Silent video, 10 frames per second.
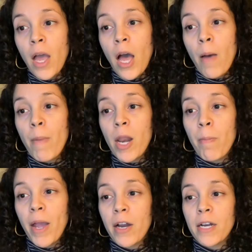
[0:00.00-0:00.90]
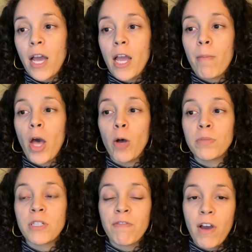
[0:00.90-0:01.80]
A meta-paradigm helps
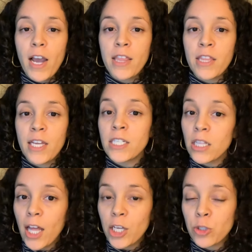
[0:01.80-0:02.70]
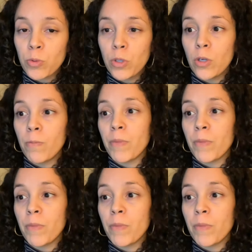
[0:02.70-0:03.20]
define the intellectual